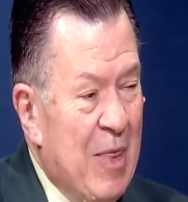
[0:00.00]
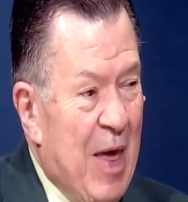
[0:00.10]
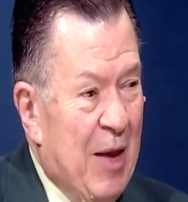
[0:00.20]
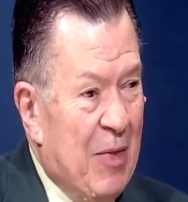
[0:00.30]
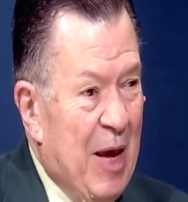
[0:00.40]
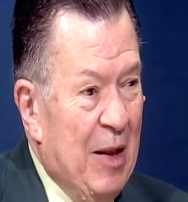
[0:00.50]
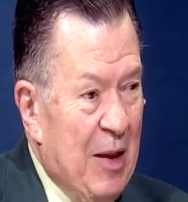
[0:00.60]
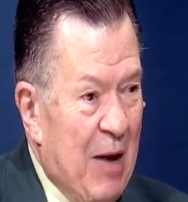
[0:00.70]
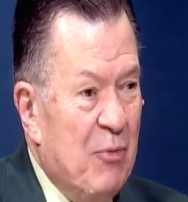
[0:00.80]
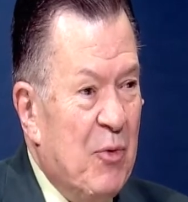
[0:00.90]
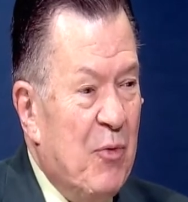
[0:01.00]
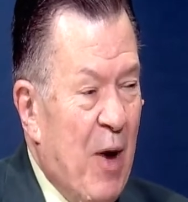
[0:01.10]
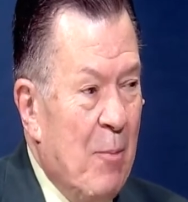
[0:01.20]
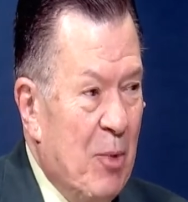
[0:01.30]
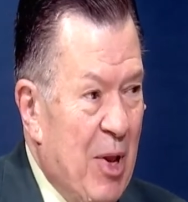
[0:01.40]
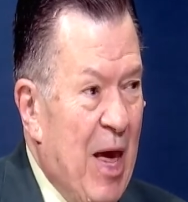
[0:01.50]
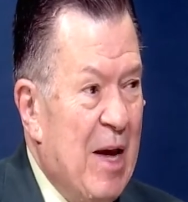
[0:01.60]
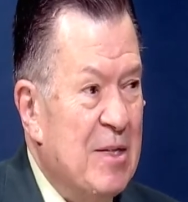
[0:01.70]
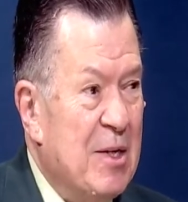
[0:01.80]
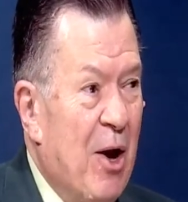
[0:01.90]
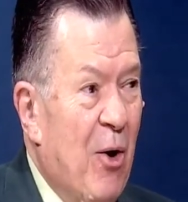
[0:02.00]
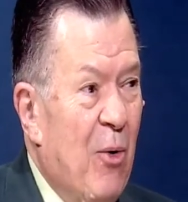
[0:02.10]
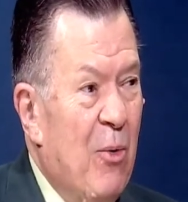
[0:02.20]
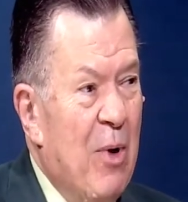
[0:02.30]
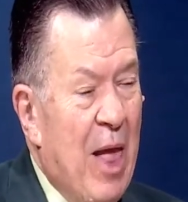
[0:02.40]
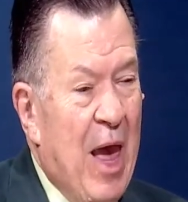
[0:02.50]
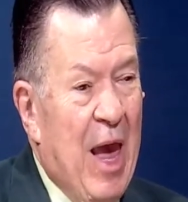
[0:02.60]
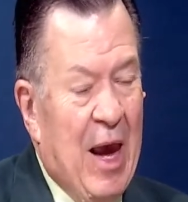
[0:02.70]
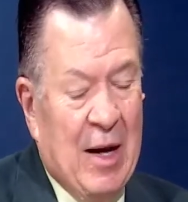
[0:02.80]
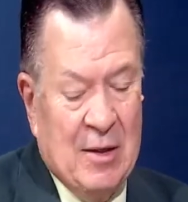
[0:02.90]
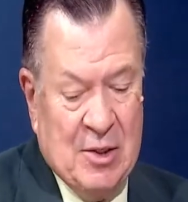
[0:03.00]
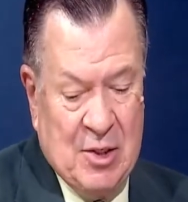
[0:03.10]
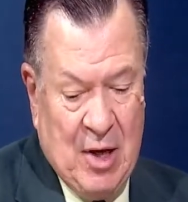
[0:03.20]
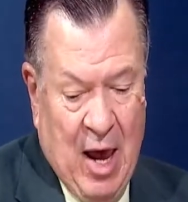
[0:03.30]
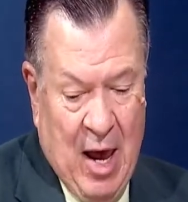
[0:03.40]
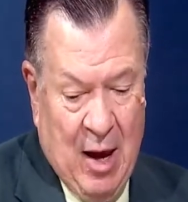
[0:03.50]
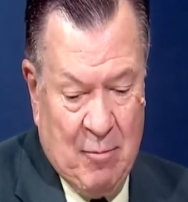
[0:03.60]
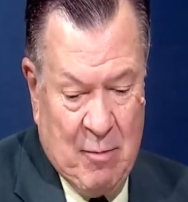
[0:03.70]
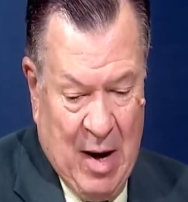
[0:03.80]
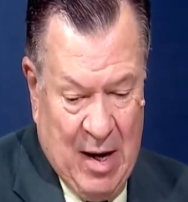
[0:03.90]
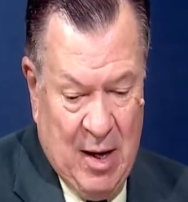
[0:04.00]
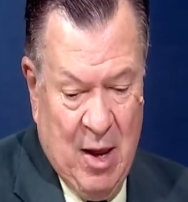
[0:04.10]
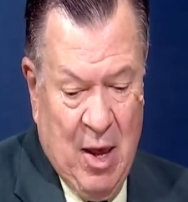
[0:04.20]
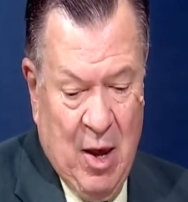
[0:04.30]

that they left from Glasgow, and my